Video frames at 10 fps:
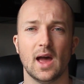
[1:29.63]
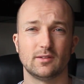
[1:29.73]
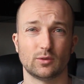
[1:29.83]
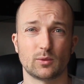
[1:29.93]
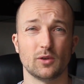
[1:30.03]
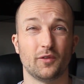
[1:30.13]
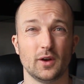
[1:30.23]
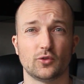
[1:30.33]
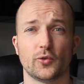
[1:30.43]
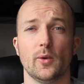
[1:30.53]
and some good
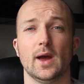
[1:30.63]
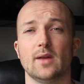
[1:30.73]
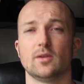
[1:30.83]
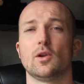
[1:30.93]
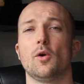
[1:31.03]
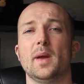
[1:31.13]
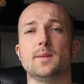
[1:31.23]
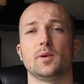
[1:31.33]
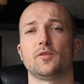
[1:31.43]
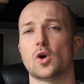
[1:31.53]
footage through it and a lot of
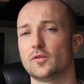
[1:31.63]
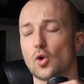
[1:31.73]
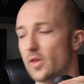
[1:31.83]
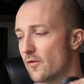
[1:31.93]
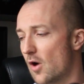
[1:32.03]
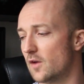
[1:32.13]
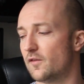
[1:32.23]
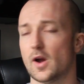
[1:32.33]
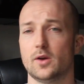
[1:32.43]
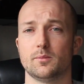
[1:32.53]
people have kind of got their
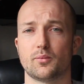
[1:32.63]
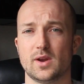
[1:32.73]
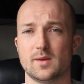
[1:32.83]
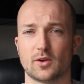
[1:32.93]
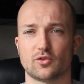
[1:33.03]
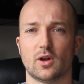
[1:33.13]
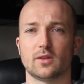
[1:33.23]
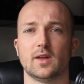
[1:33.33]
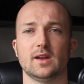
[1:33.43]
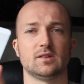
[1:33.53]
iPhone pretty much
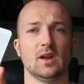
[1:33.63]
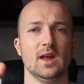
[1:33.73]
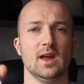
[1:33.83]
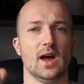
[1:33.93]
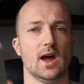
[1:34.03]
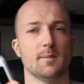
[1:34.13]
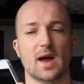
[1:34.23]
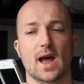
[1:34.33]
like this um,